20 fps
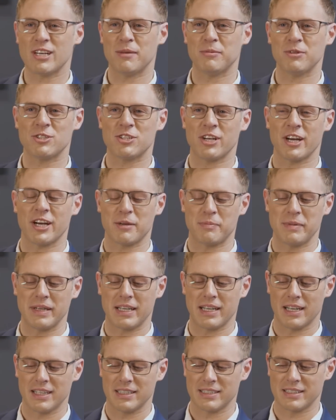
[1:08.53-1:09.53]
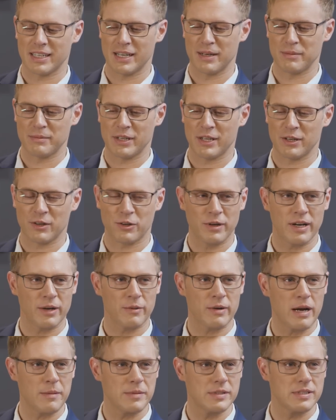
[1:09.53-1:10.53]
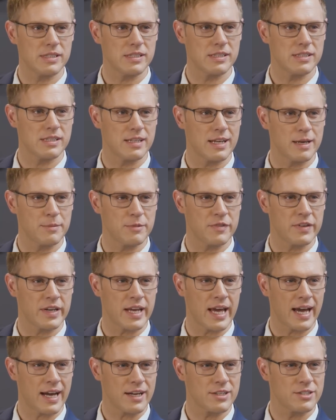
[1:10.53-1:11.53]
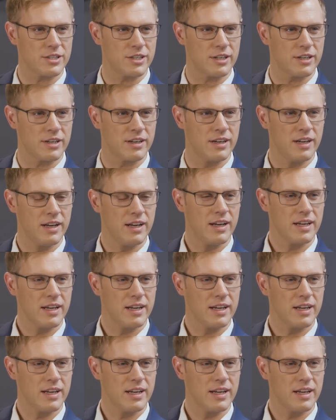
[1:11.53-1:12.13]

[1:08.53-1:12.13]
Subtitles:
double check because, Craig Robinson is the name of an actor.